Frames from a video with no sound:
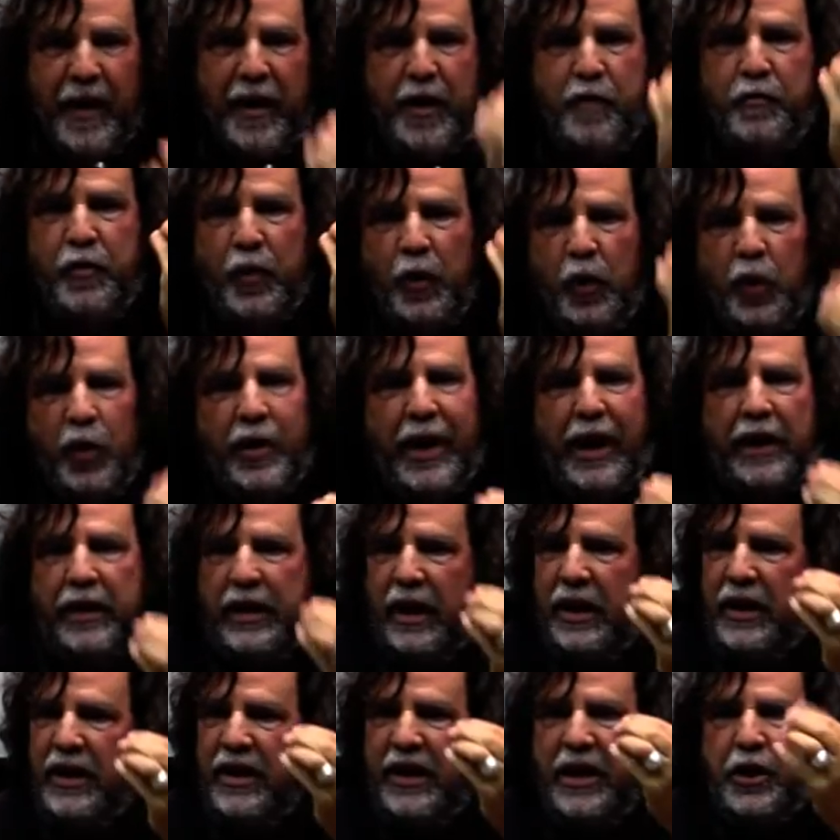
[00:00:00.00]
If you look
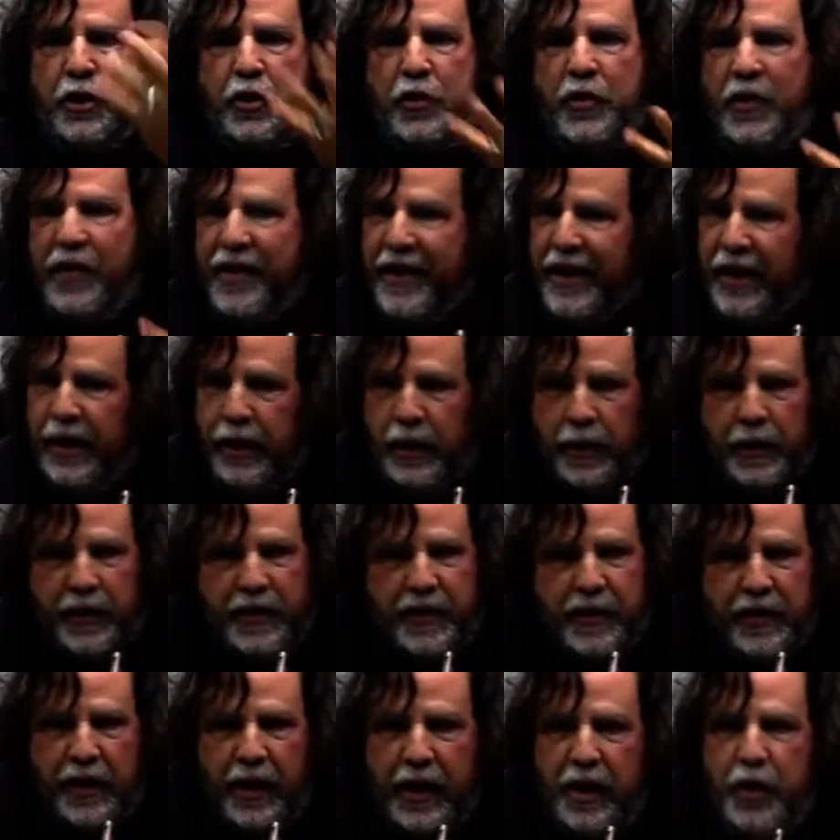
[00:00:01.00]
at the indigenous
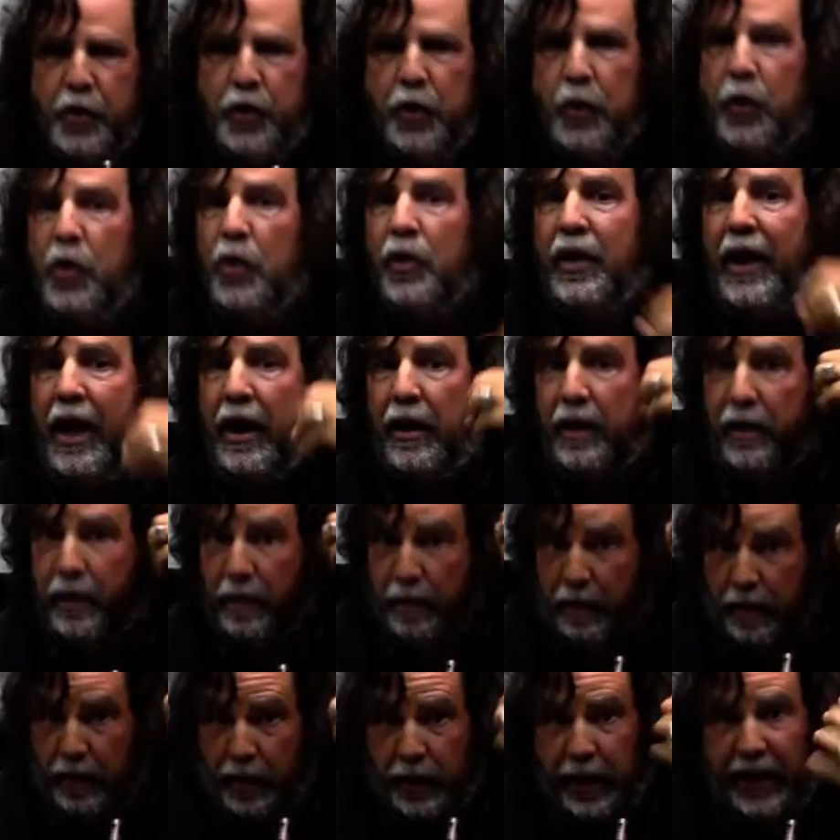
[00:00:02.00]
thinkers, if you look
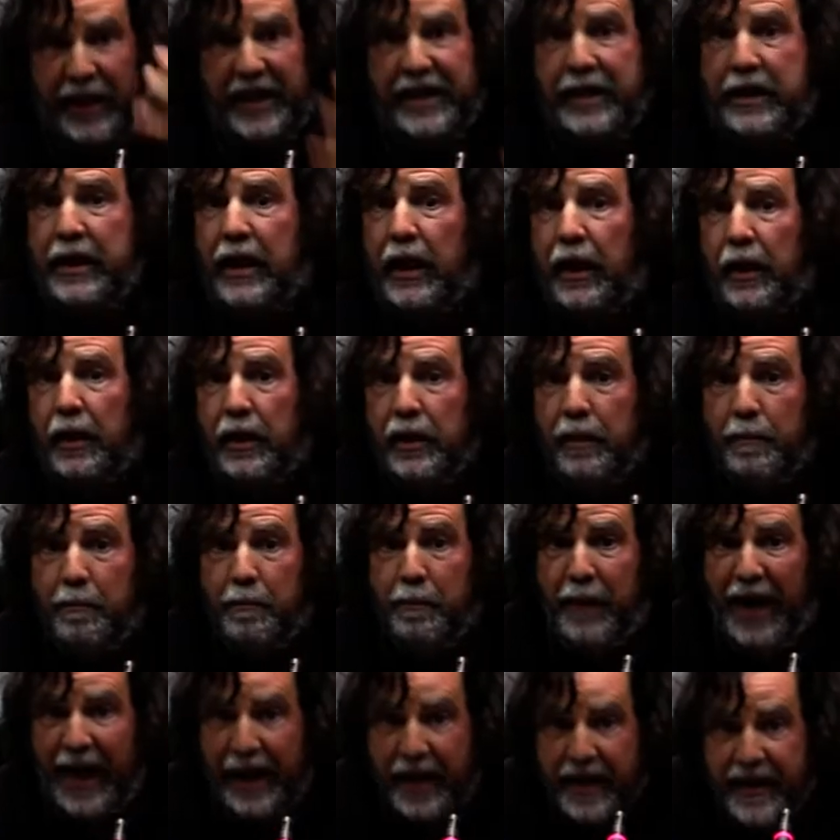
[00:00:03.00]
at critical
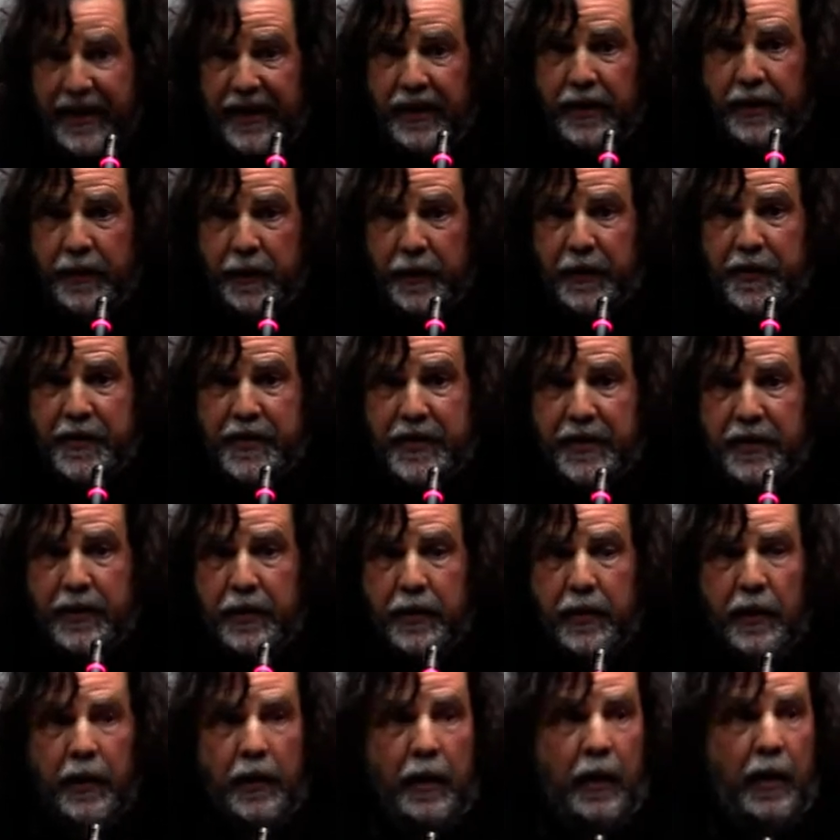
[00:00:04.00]
black
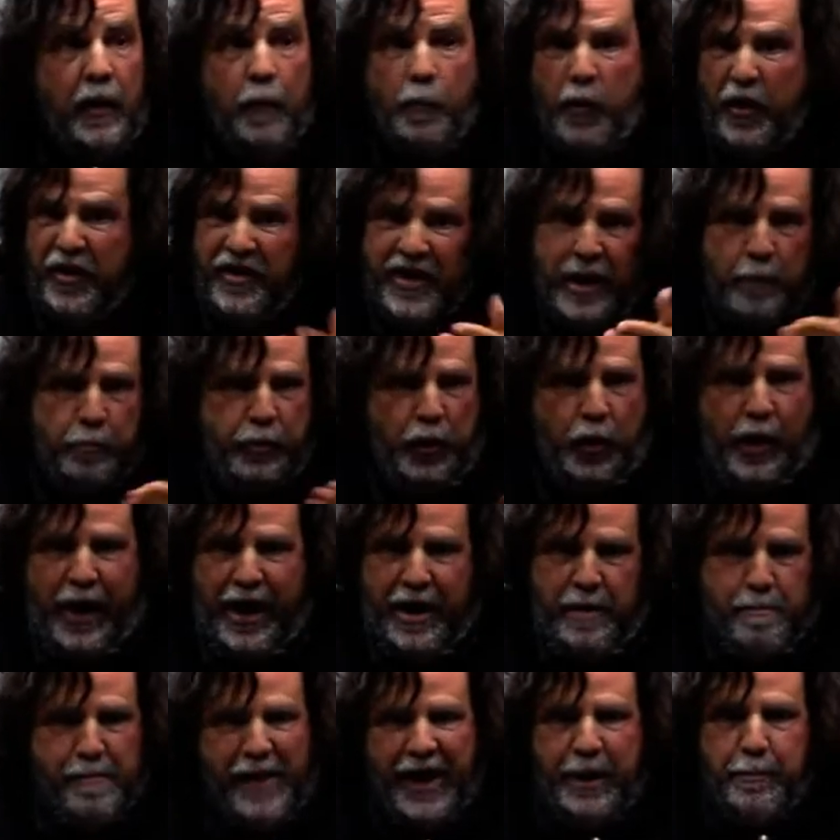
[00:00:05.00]
thinkers, for
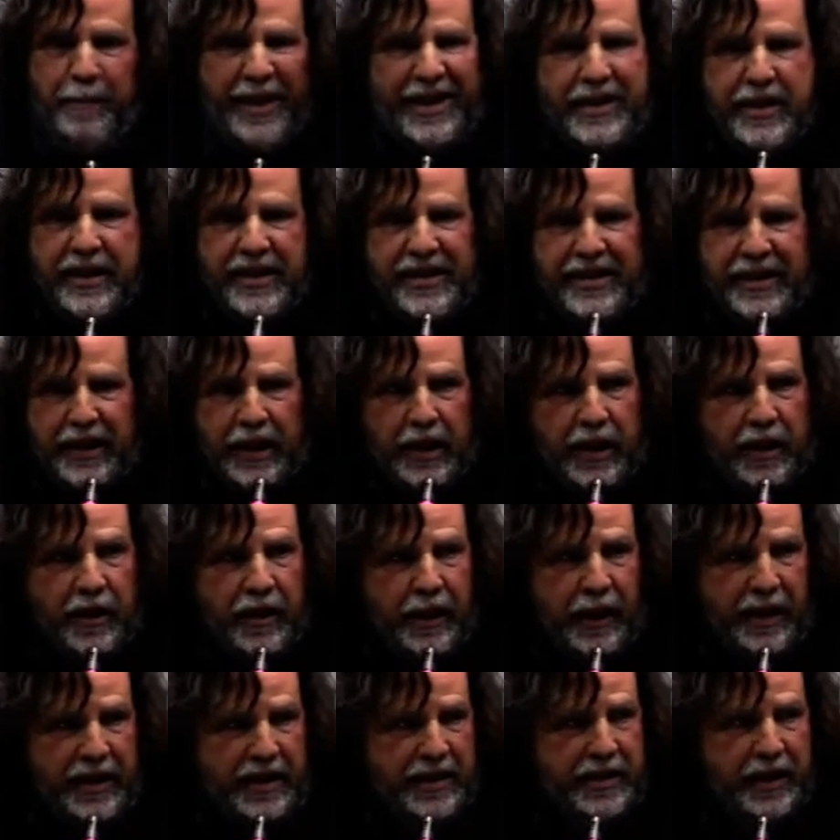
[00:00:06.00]
example, M S S R
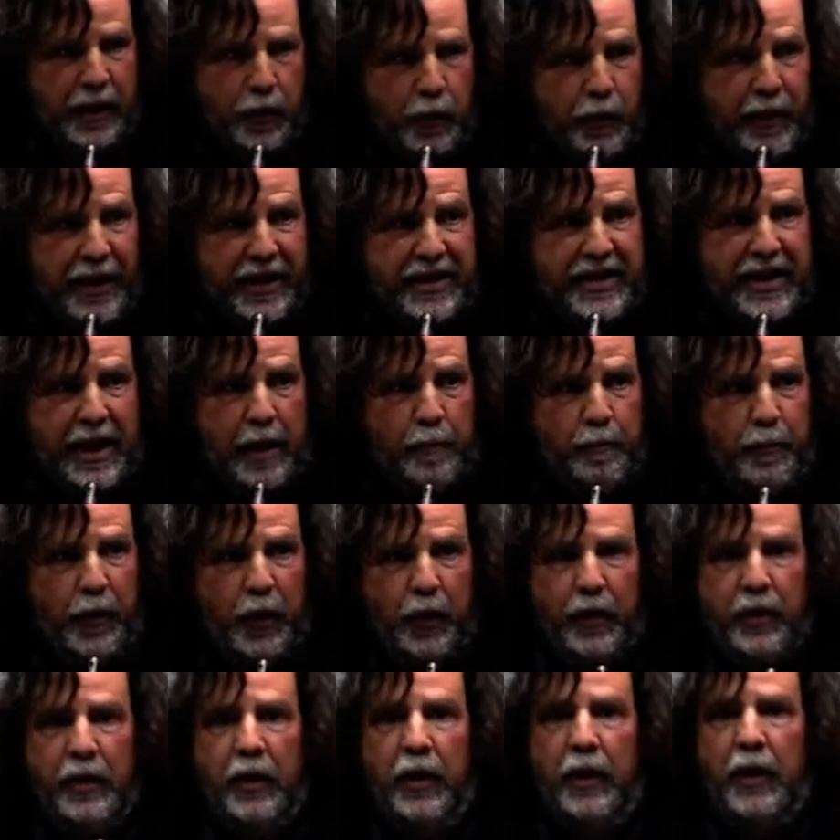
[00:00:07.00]
is a good
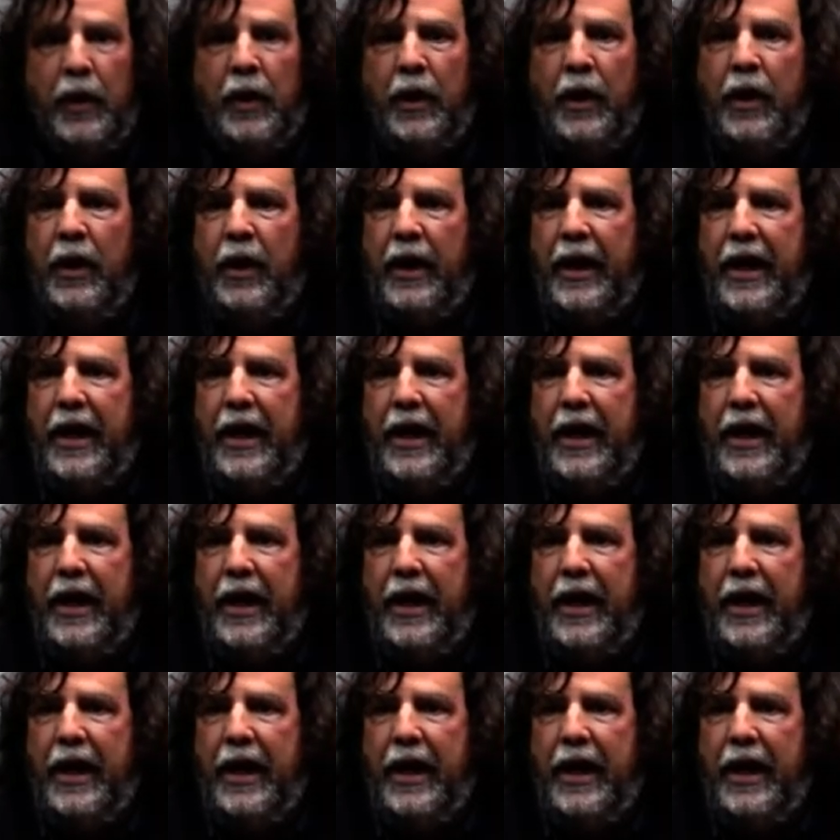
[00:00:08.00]
example,